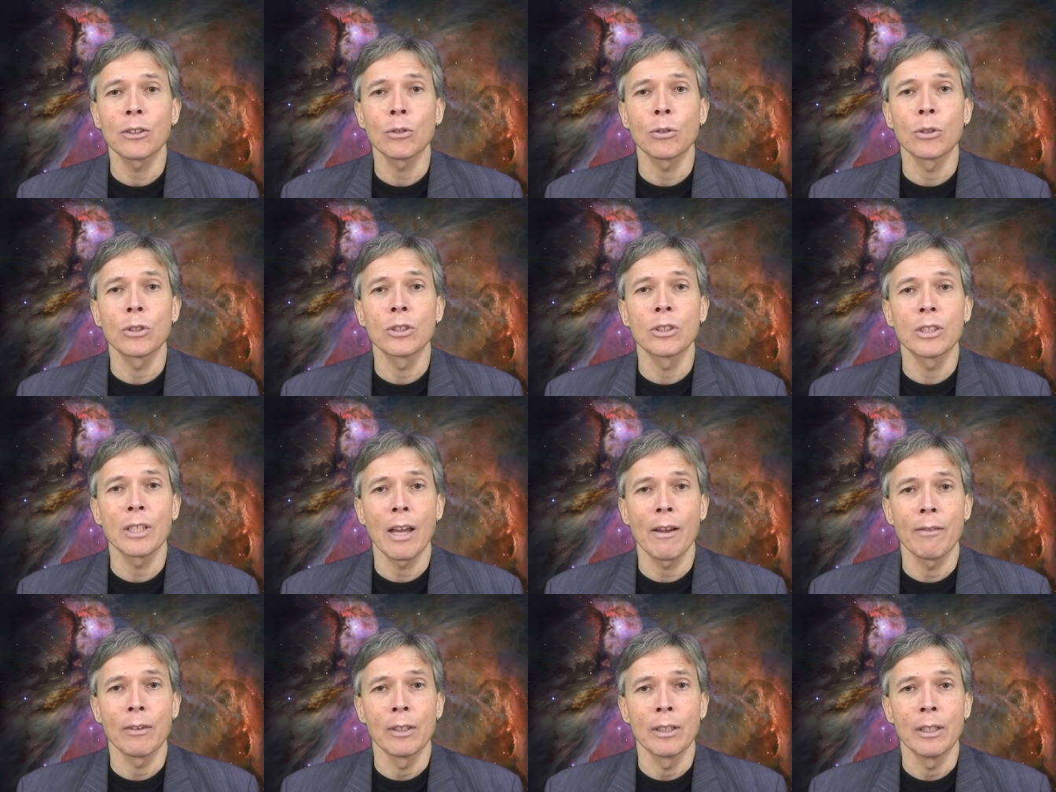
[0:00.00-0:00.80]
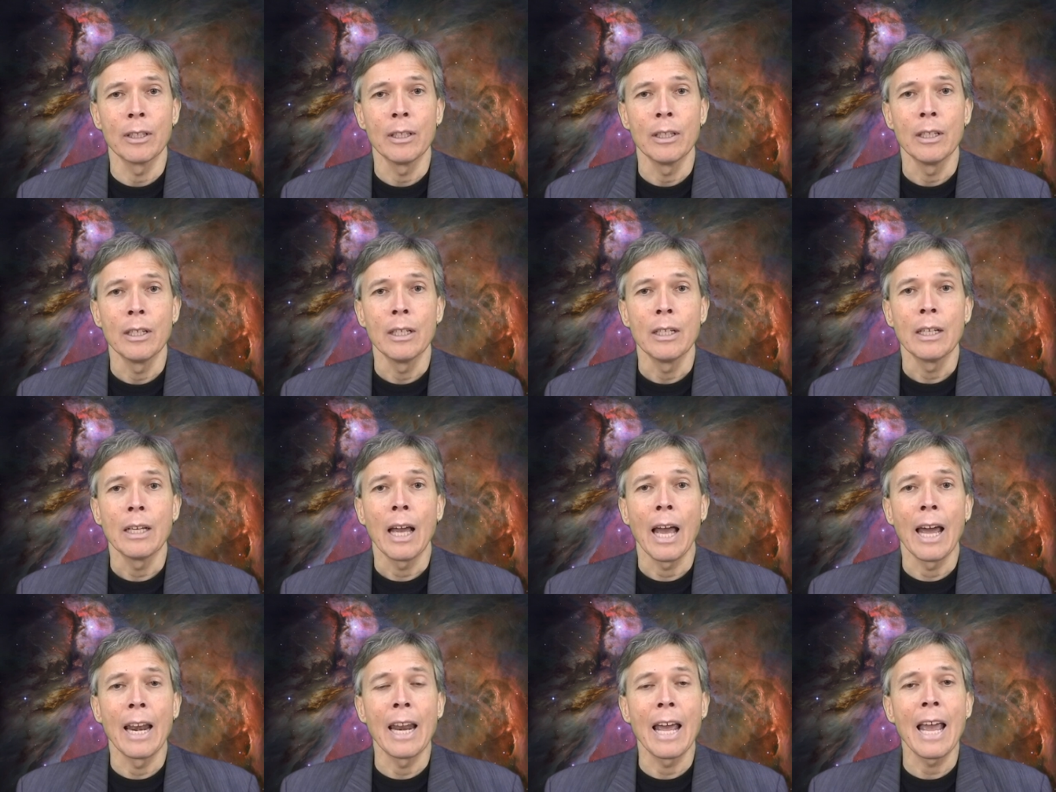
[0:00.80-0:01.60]
or 7,
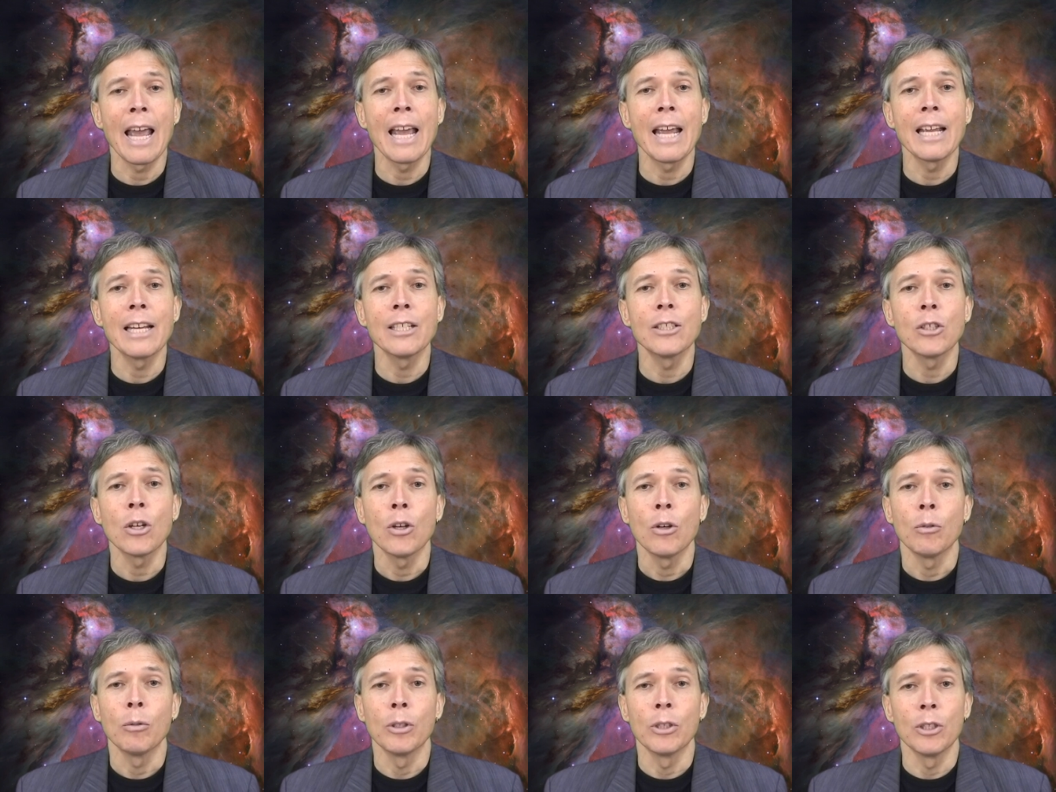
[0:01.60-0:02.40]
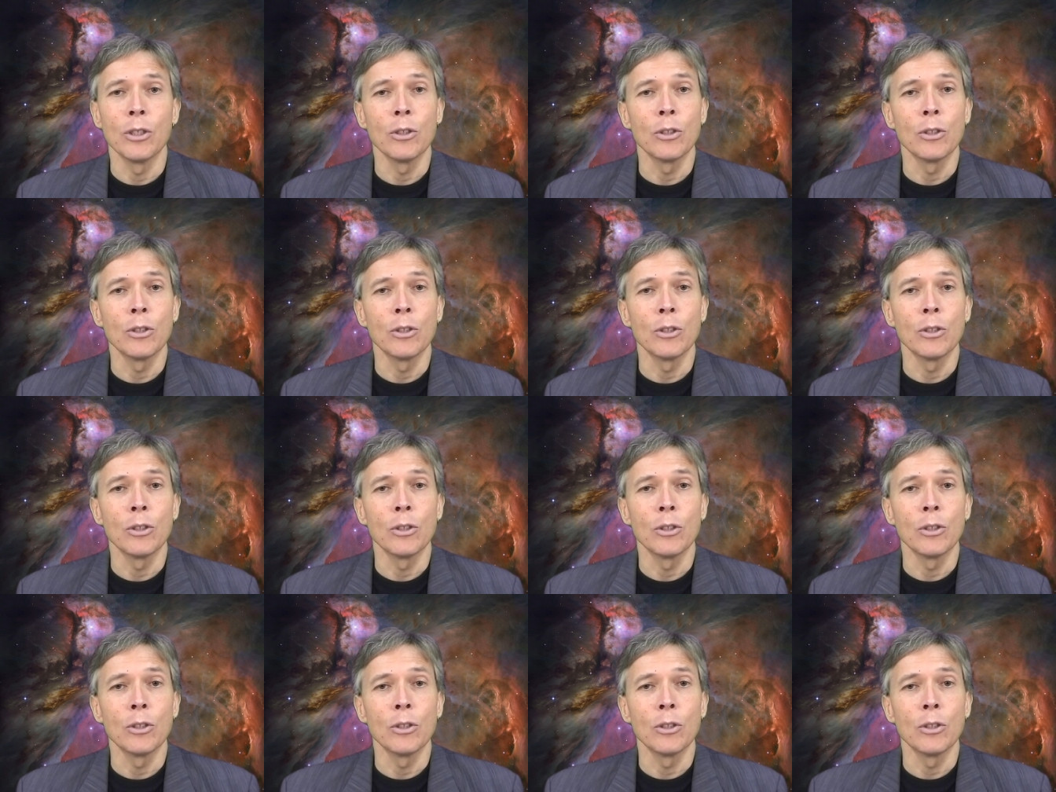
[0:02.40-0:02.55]
an age when the